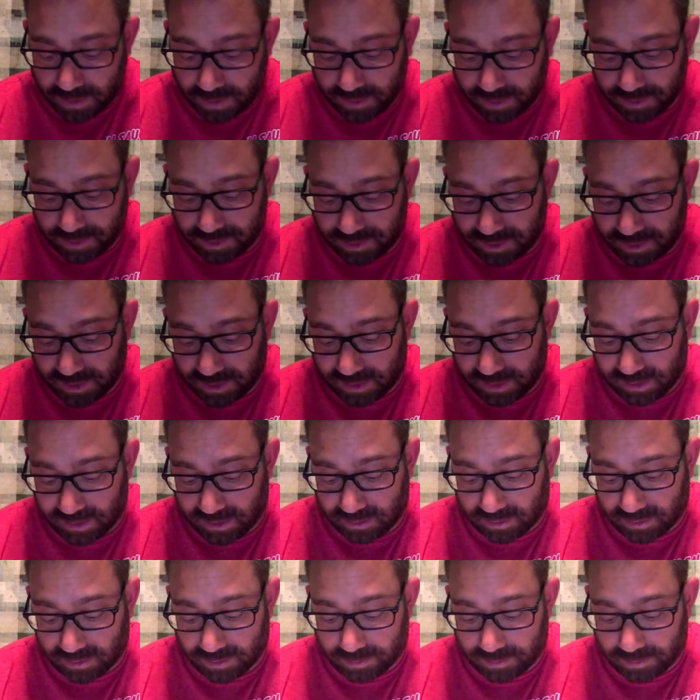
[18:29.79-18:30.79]
You see it
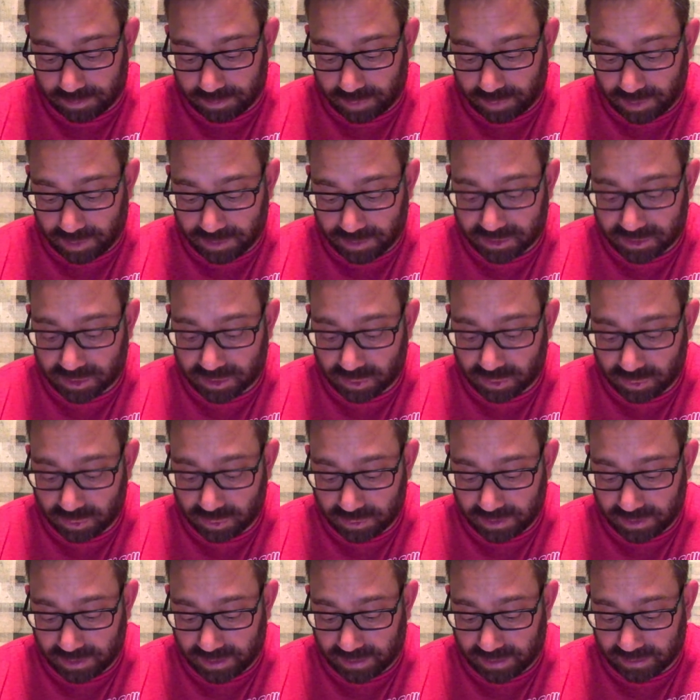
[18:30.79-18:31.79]
in the Prima
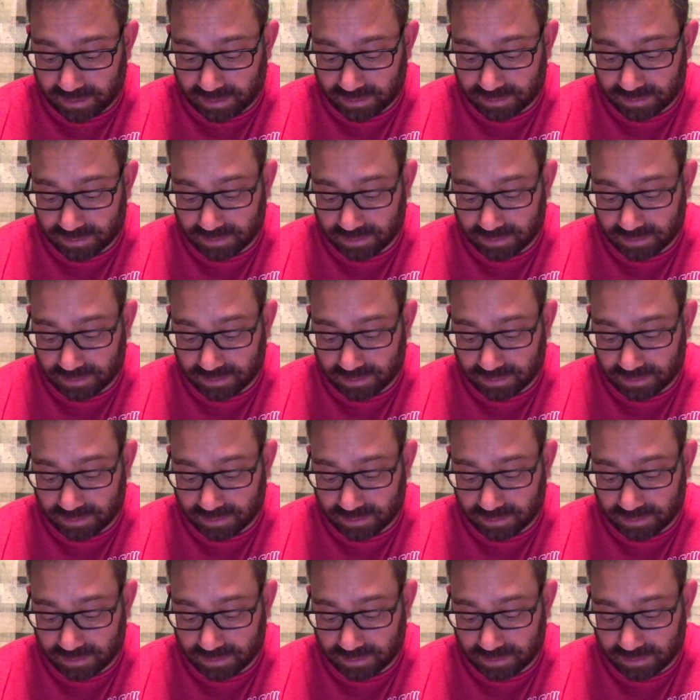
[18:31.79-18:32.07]
Secundae,